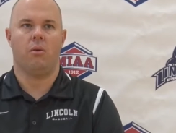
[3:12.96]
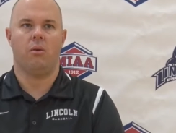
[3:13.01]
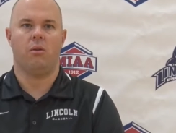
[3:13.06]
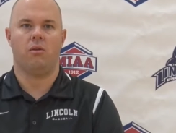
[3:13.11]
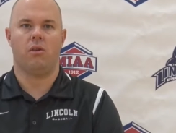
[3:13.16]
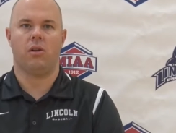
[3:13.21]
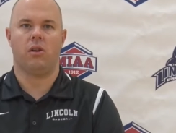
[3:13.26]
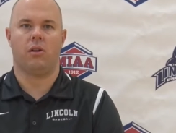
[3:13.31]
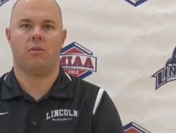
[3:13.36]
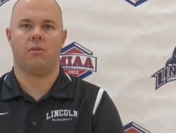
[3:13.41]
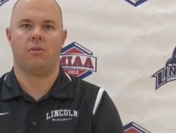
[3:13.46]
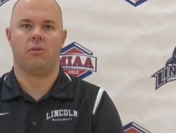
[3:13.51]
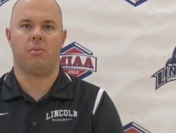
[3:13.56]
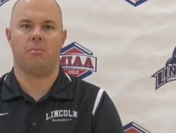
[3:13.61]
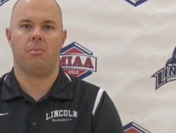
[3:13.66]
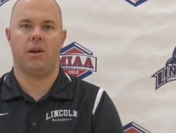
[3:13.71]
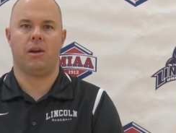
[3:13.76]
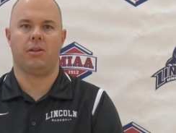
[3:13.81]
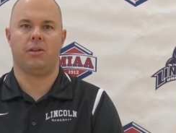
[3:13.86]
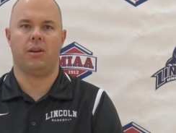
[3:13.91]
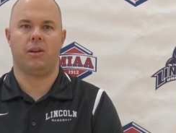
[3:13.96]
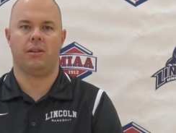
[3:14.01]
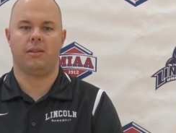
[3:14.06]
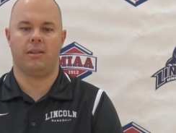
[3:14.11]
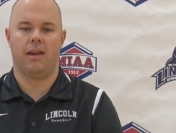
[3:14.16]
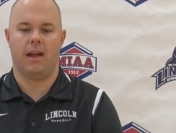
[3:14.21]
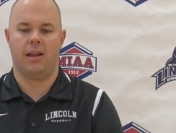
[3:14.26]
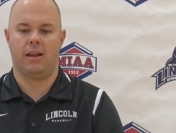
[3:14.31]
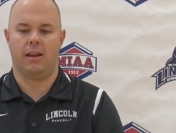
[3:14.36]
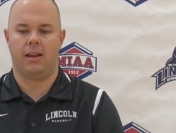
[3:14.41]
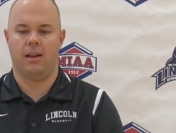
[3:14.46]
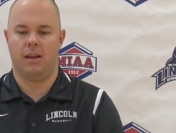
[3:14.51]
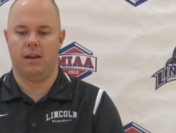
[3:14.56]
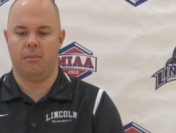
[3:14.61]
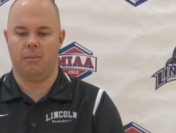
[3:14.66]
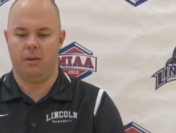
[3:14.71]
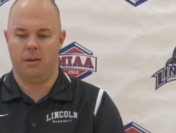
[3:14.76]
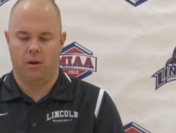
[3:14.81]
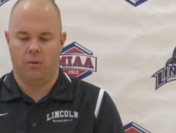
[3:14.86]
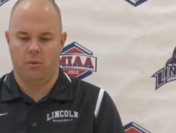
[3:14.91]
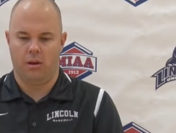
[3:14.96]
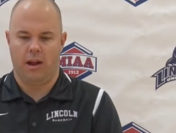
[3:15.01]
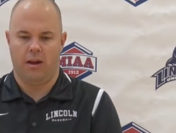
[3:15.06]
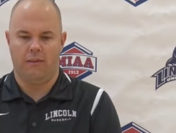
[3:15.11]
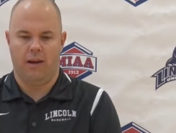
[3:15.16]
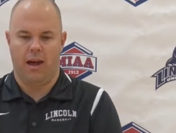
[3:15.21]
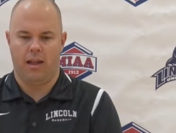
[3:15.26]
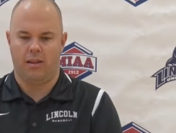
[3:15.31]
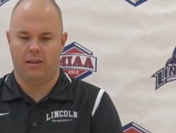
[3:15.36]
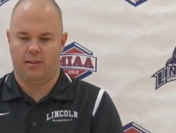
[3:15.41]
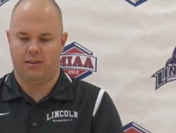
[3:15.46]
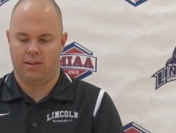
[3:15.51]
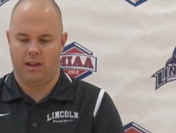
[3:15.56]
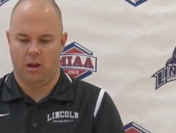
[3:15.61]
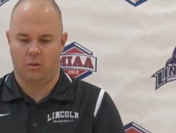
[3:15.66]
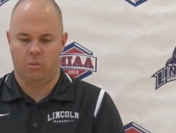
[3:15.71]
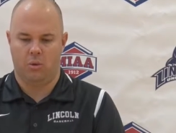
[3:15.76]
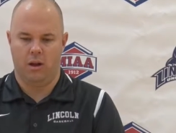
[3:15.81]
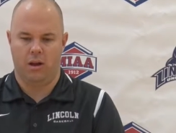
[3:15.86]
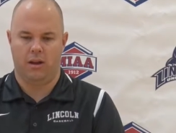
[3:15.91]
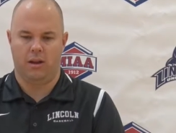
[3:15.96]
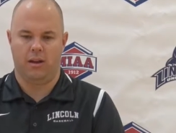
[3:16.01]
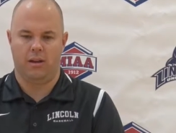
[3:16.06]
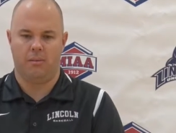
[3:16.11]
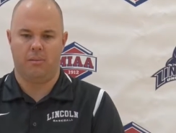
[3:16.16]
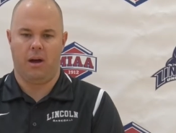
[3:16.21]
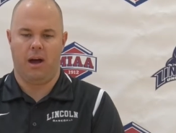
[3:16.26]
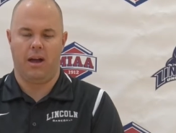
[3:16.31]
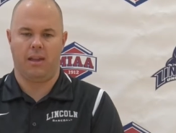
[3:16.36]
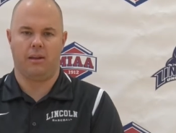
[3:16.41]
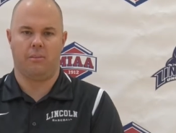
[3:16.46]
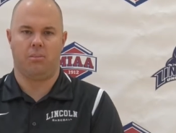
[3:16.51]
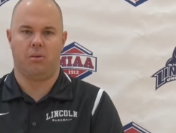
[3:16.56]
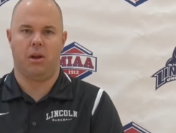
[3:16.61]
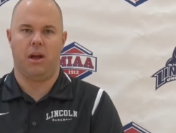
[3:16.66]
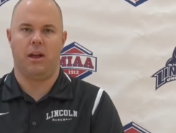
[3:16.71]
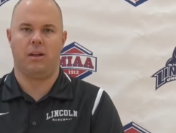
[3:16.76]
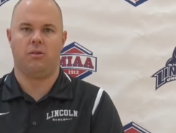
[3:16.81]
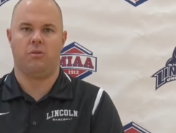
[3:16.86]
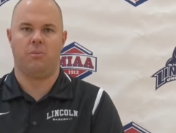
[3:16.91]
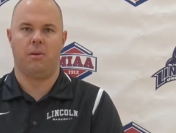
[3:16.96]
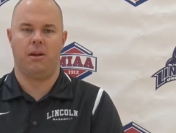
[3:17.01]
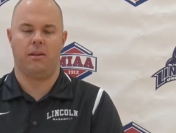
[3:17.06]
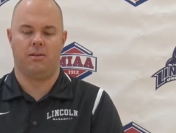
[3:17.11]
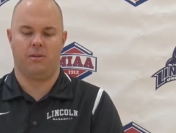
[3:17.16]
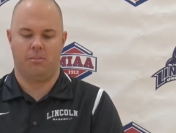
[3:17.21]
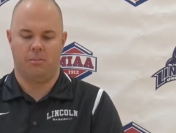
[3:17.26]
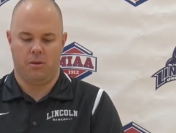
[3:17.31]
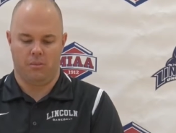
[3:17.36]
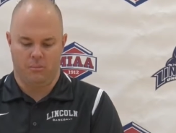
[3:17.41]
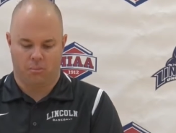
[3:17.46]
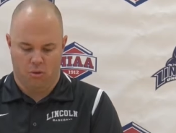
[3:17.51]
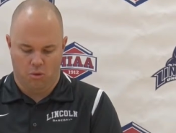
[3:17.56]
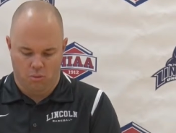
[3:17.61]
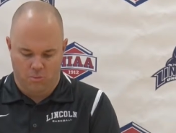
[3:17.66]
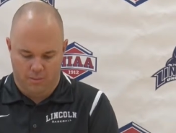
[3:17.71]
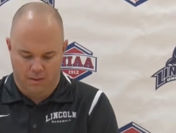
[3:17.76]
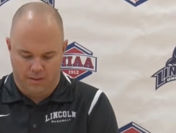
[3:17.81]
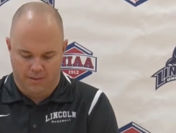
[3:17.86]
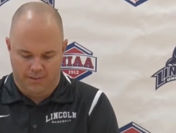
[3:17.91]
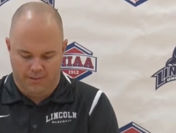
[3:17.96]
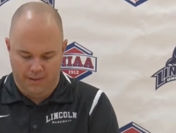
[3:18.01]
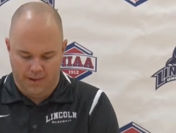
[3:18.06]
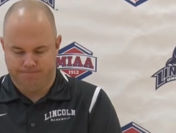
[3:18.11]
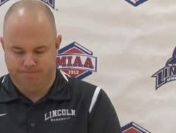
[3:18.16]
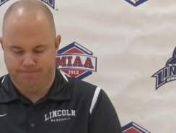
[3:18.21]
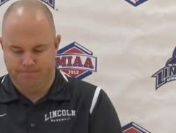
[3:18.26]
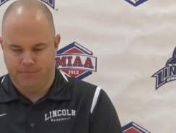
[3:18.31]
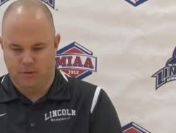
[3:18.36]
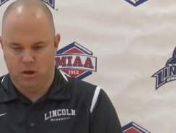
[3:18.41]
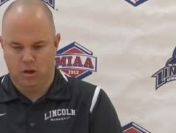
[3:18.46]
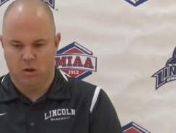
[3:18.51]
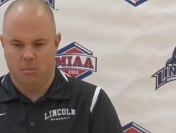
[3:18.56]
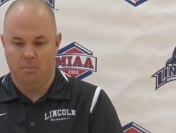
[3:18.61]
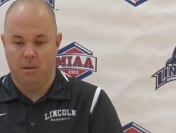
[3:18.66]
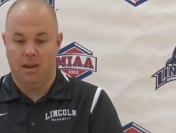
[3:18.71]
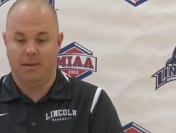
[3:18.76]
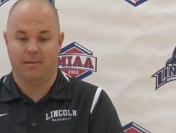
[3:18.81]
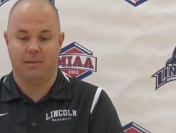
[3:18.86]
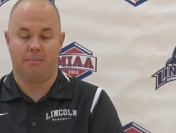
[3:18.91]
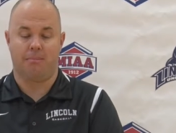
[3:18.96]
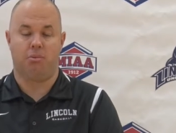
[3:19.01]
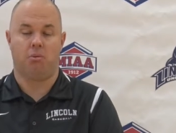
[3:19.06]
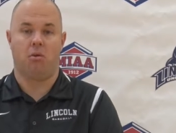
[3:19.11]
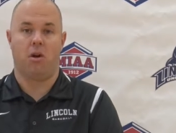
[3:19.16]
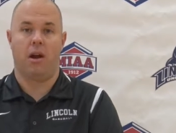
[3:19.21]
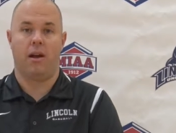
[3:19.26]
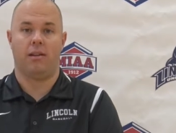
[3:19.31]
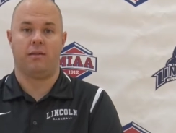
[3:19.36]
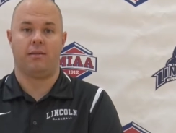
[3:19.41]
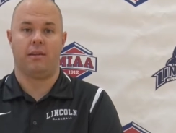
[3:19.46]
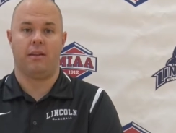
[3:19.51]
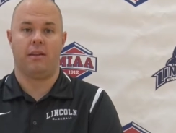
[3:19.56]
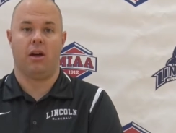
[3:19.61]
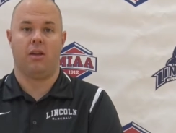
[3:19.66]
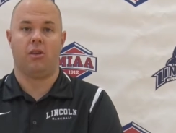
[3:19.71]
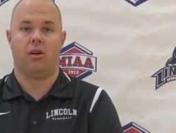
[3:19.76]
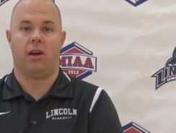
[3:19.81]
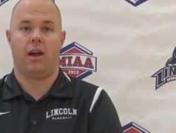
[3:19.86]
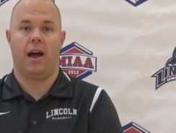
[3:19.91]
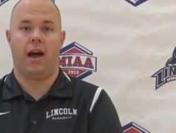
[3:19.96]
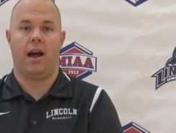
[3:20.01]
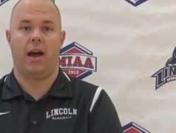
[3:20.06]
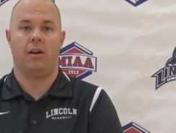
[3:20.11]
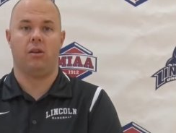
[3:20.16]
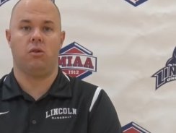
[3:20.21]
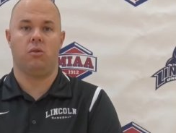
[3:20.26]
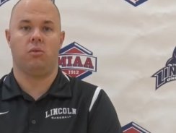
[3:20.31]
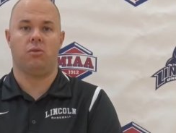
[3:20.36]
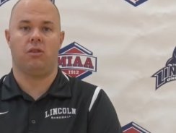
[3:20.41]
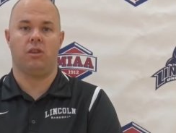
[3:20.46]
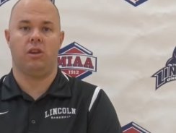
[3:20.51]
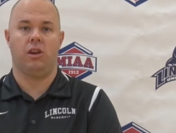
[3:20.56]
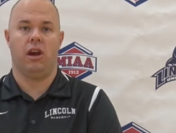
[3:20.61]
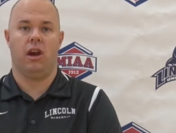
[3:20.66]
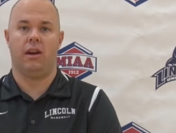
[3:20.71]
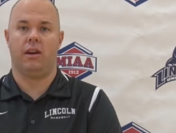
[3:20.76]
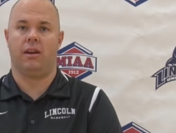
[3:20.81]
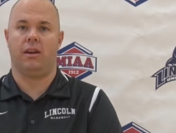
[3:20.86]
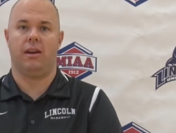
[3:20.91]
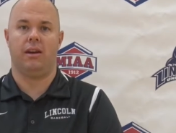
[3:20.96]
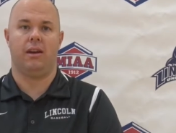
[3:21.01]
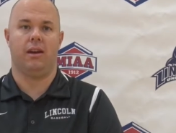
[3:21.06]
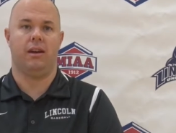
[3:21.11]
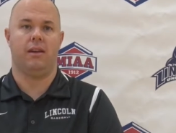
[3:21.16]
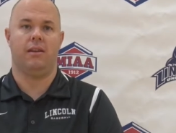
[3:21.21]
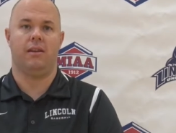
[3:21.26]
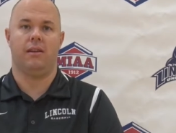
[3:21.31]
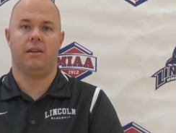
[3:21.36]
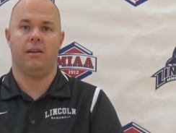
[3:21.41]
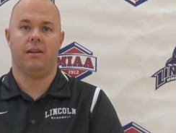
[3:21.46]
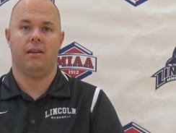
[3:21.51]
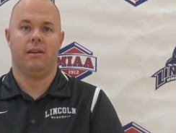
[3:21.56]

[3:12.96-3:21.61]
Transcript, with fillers: we were looking for some big things out of him. And we got Alex Ludwig behind the plate who made some improvements. You know, Mason Price, another guy who was a young kid,